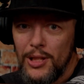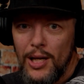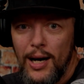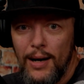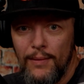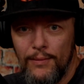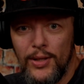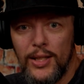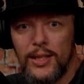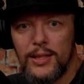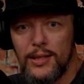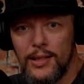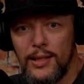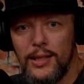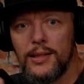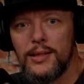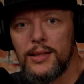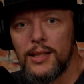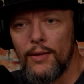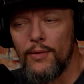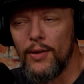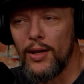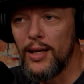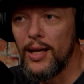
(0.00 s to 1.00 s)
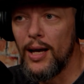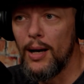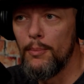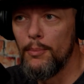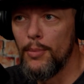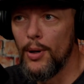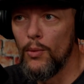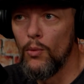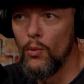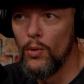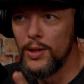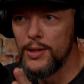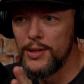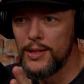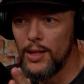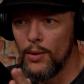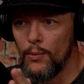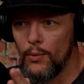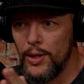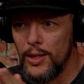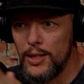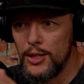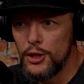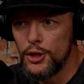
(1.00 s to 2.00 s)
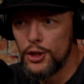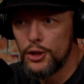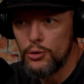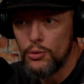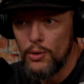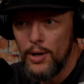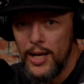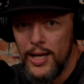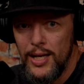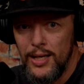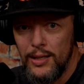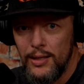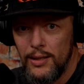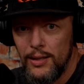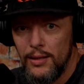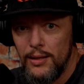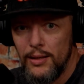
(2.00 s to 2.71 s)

obviously, and stuff like that, but ones that went straight